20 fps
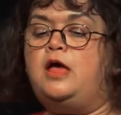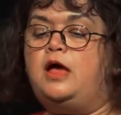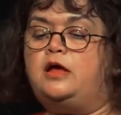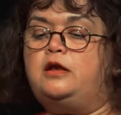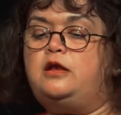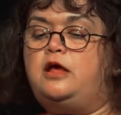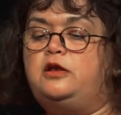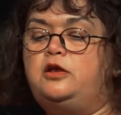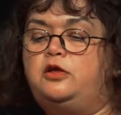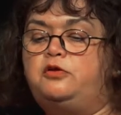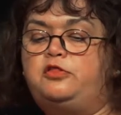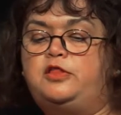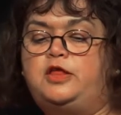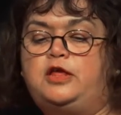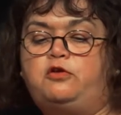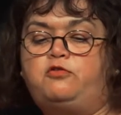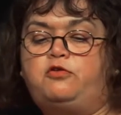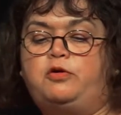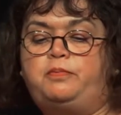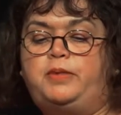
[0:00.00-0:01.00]
and I know
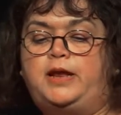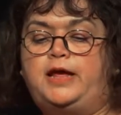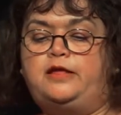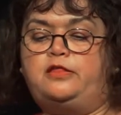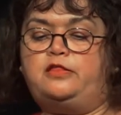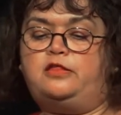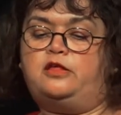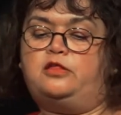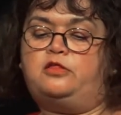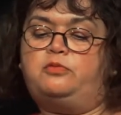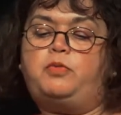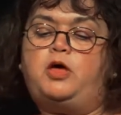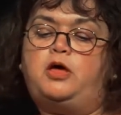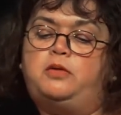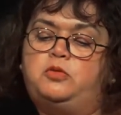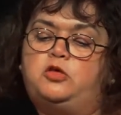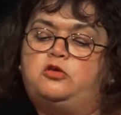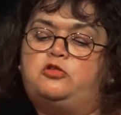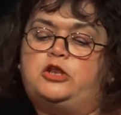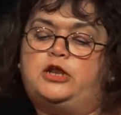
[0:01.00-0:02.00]
secret places, but
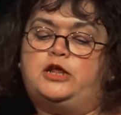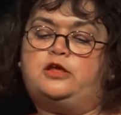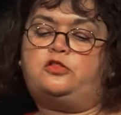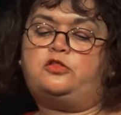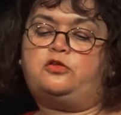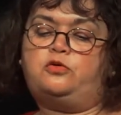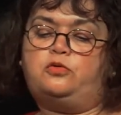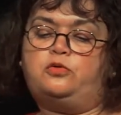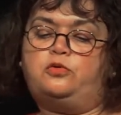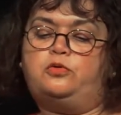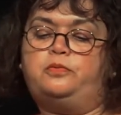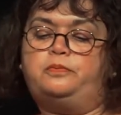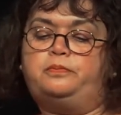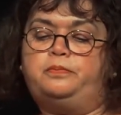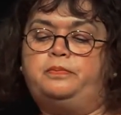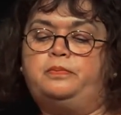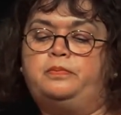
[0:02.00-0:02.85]
I'm usually at school.